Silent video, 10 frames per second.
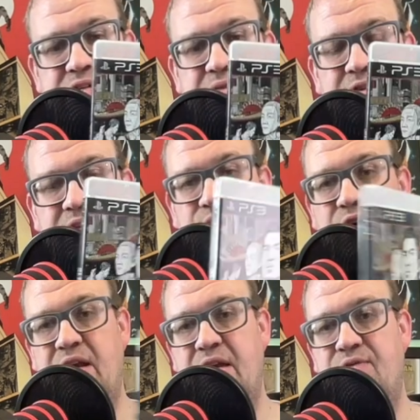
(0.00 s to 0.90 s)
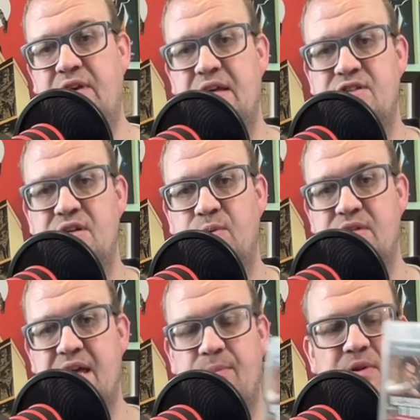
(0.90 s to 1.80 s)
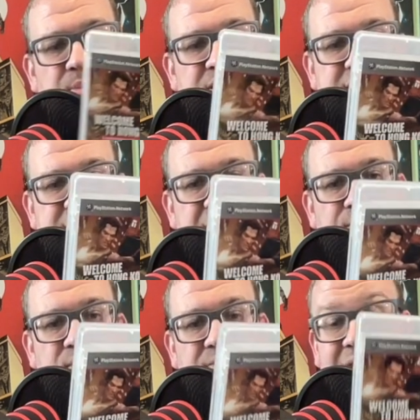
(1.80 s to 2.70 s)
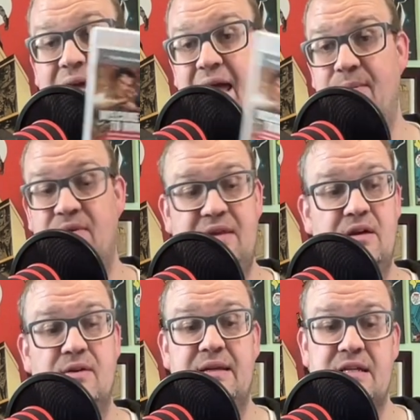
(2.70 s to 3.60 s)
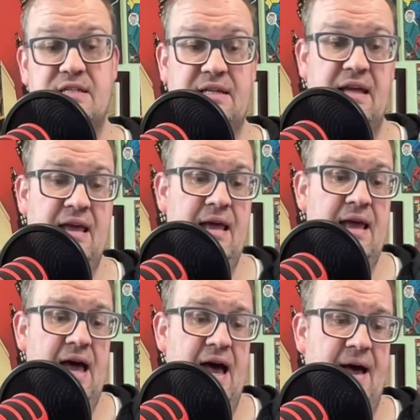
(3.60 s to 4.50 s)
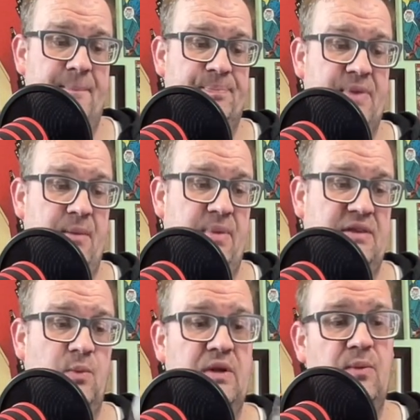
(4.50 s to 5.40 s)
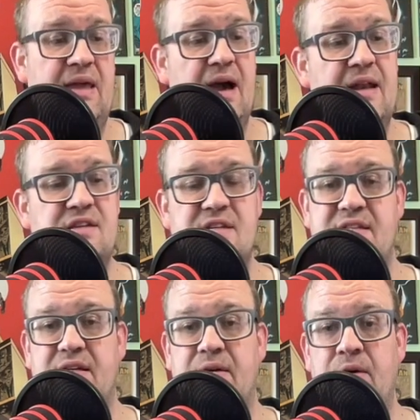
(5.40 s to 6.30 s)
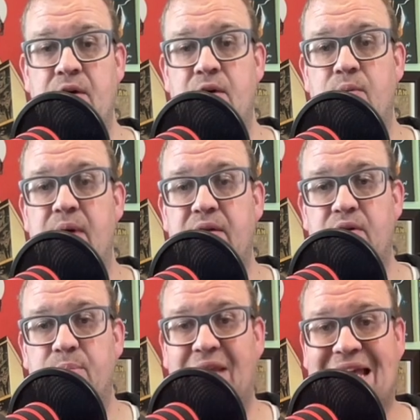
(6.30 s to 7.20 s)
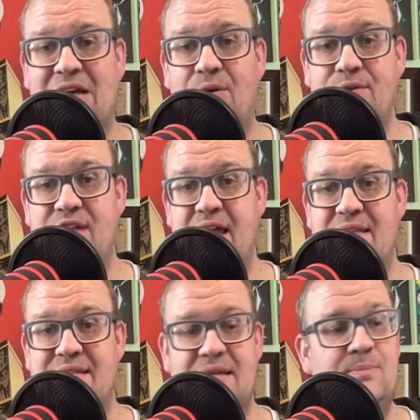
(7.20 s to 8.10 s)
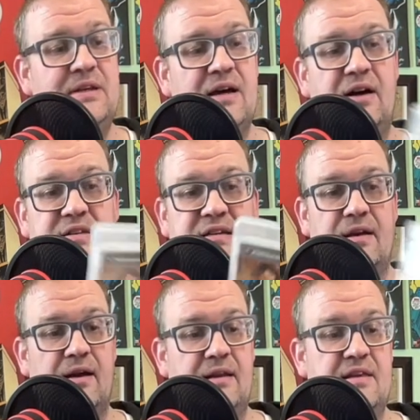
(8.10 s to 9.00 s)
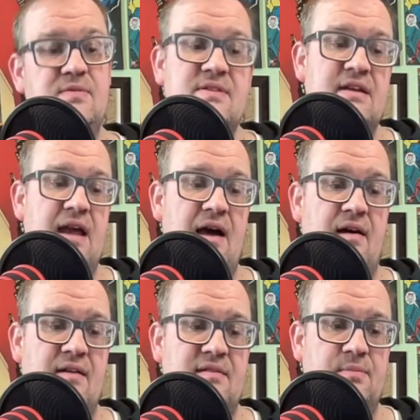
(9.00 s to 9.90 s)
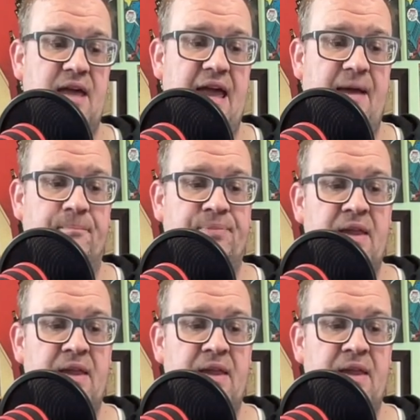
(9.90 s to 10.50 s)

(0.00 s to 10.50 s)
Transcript: You have the Definitive Edition, which came with a bunch of stuff. You have the Game of the Year Edition. But the one that we got is just the regular plain old Jane Sleeping Dogs here. And this was an awesome game.